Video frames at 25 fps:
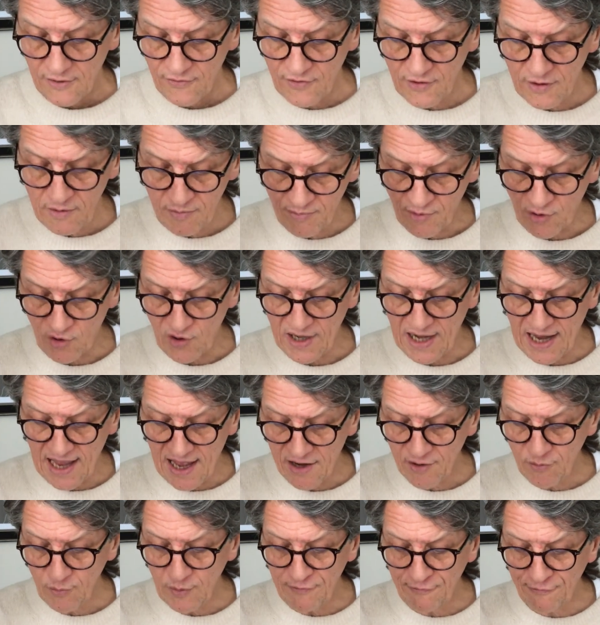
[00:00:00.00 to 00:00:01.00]
Third point,
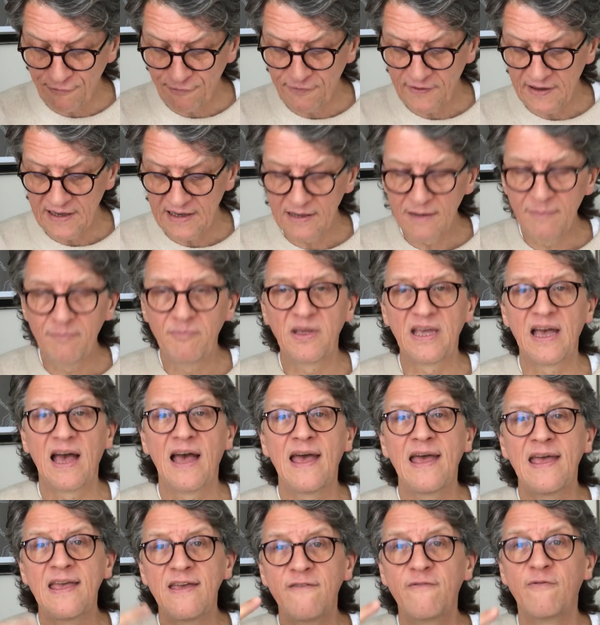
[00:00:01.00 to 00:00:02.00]
how do we feel and
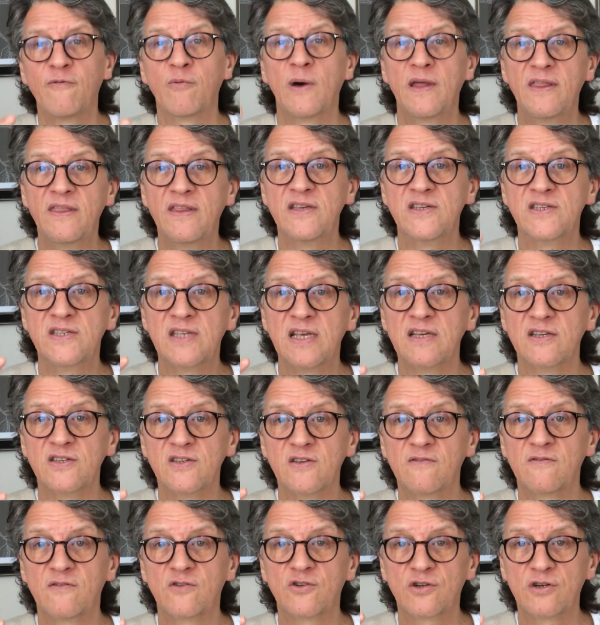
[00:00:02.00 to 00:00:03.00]
behave when these
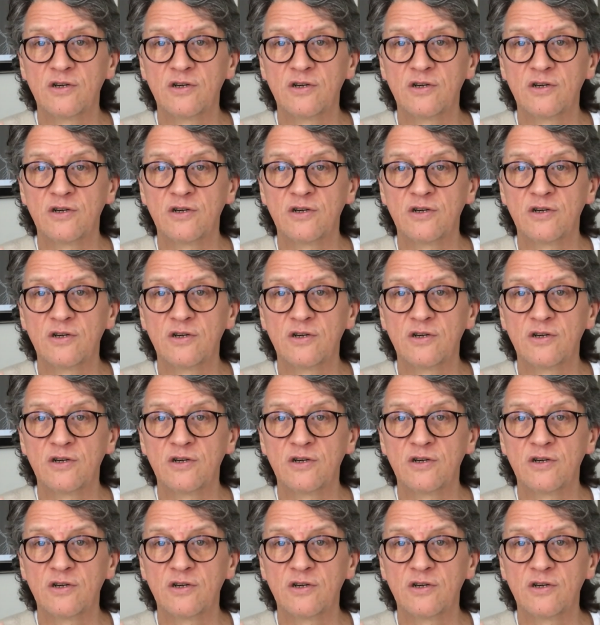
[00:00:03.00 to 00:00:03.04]
things are